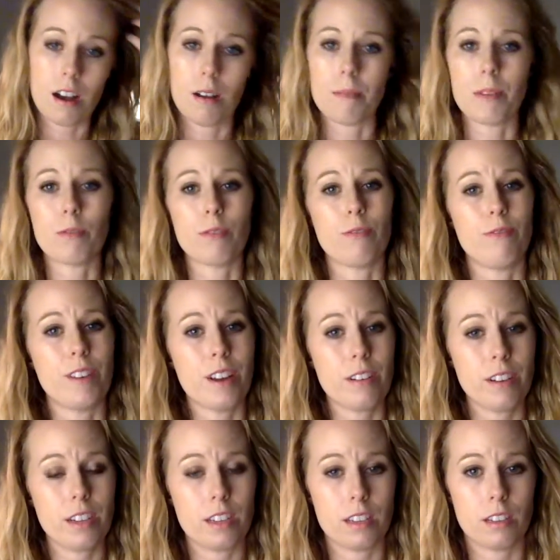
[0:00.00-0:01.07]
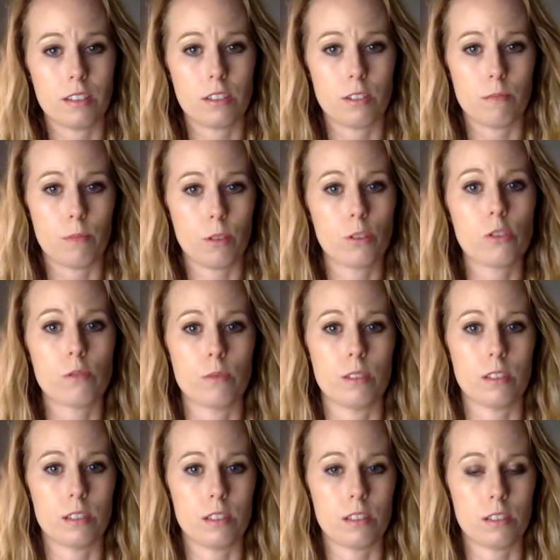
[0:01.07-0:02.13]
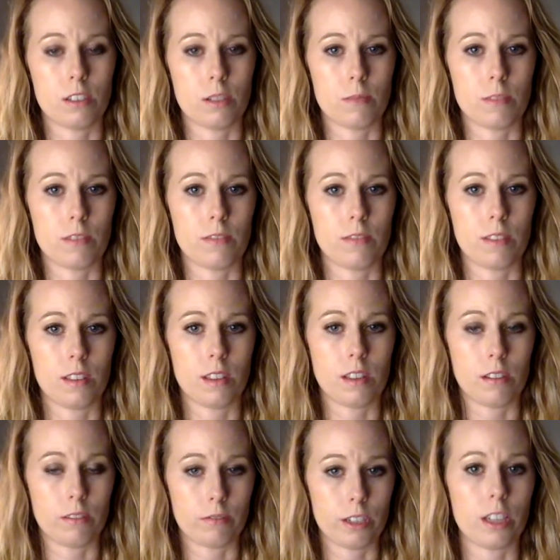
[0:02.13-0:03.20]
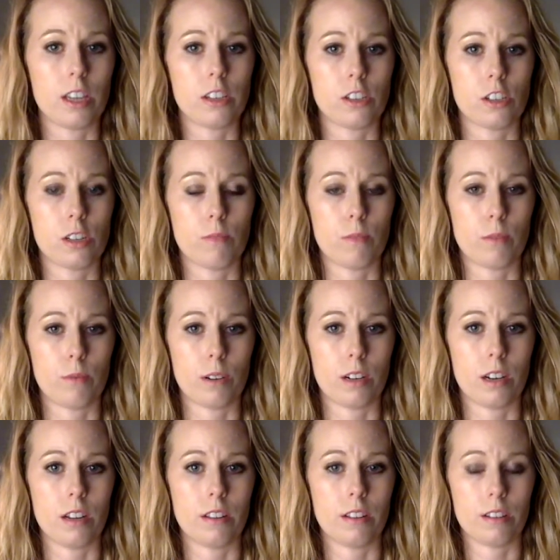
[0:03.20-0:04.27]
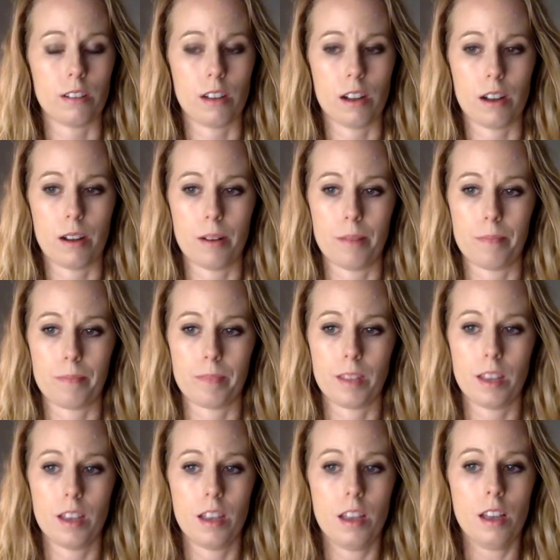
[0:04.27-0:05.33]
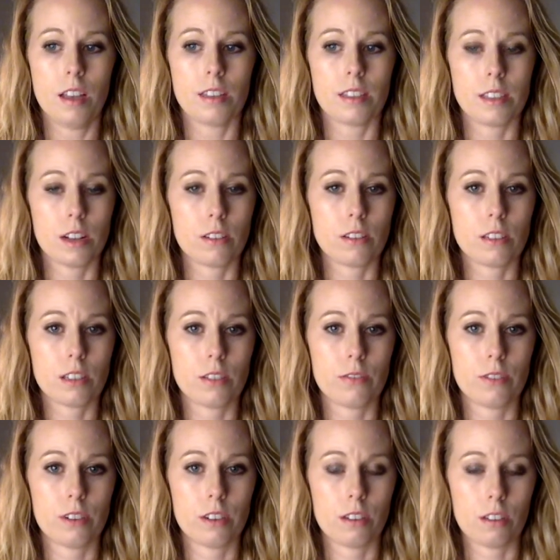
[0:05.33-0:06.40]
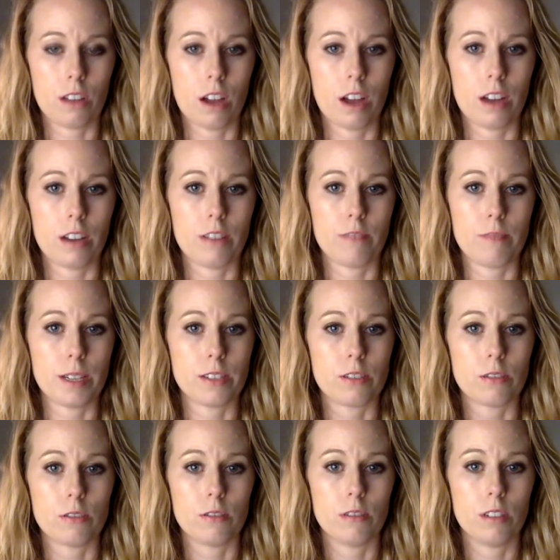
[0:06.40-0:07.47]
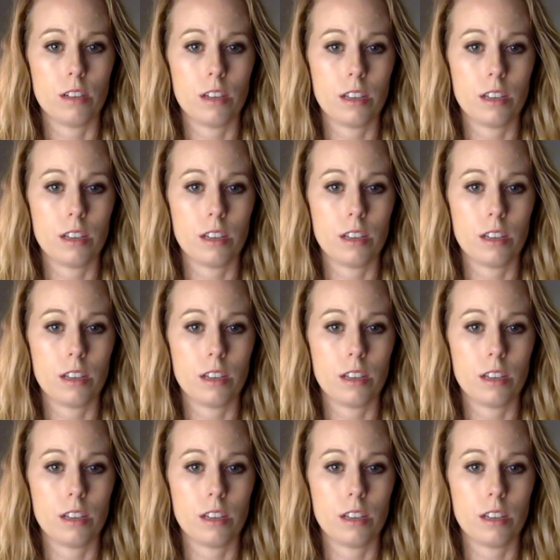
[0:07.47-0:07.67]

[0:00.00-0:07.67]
they were very tumultuous in terms of their relationship with one another. Zelda suffered a lot of mental